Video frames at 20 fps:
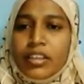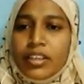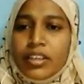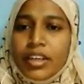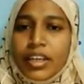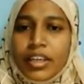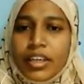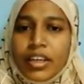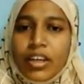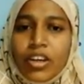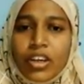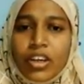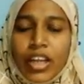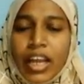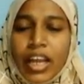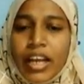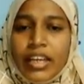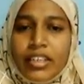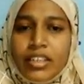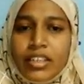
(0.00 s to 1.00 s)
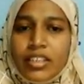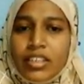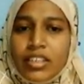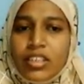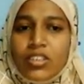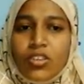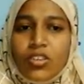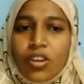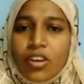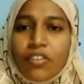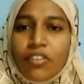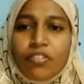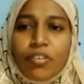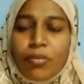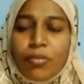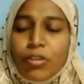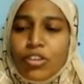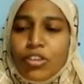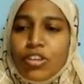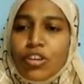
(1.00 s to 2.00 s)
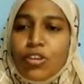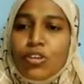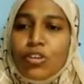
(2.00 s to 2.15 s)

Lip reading: Data are characteristics or information